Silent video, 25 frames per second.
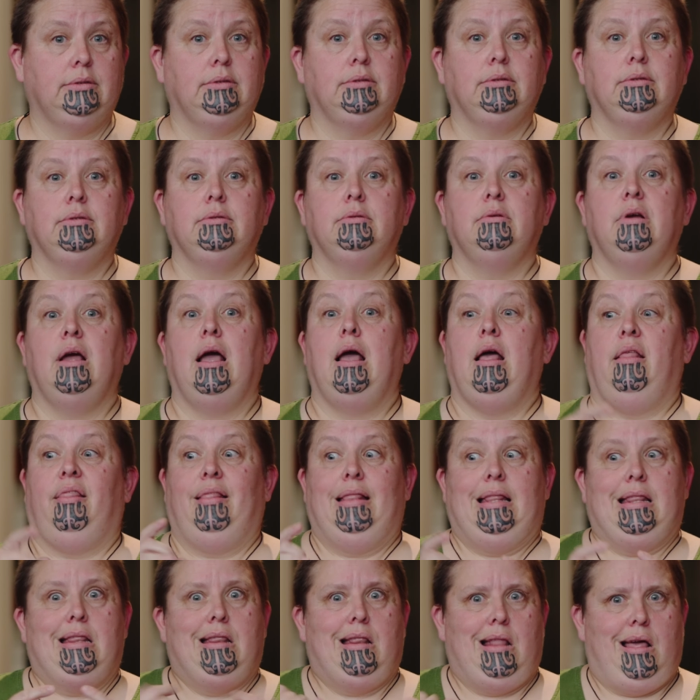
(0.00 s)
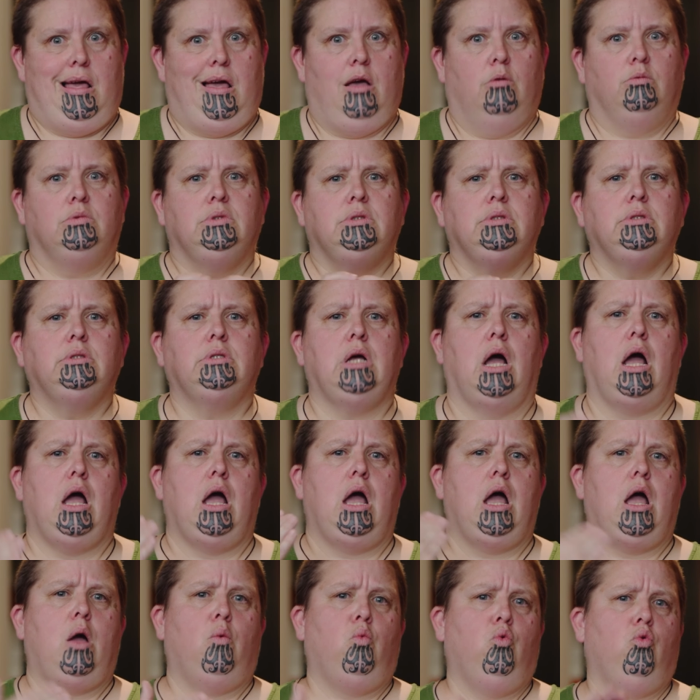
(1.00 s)
and starting work on
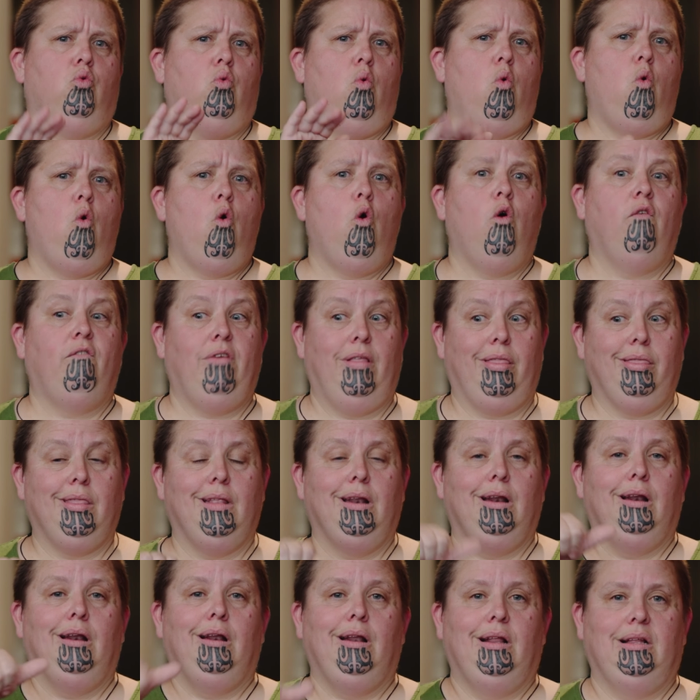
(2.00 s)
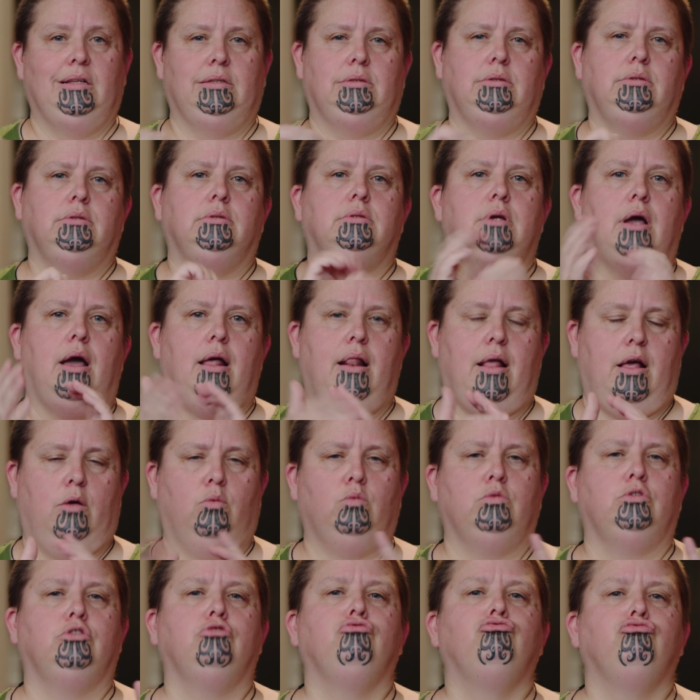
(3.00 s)
the next New Zealand Sign Language
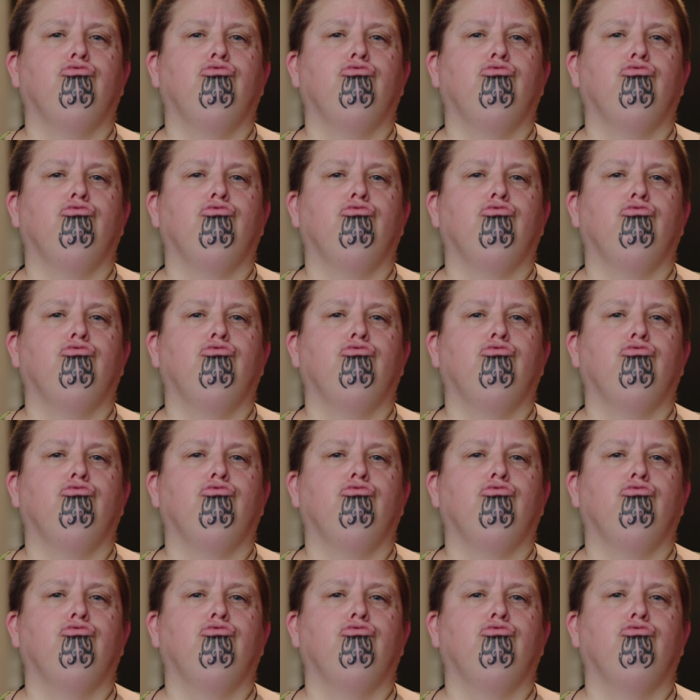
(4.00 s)
Strategy.